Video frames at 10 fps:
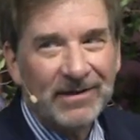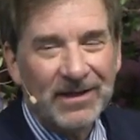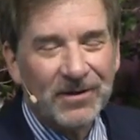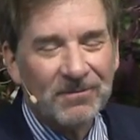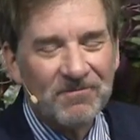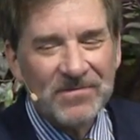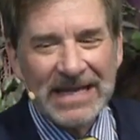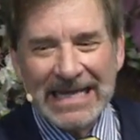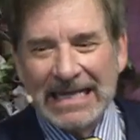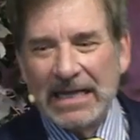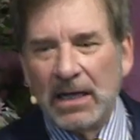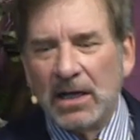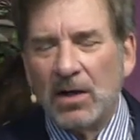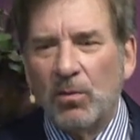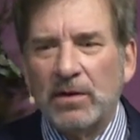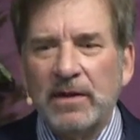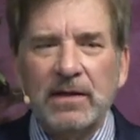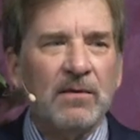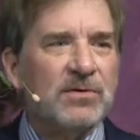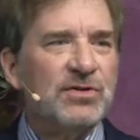here, one thing
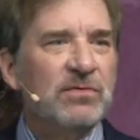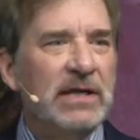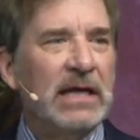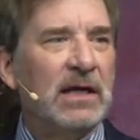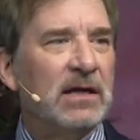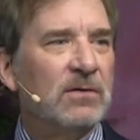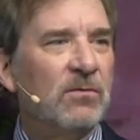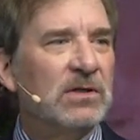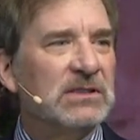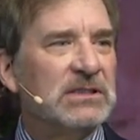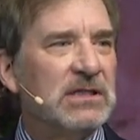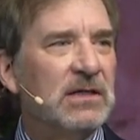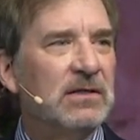that was unique was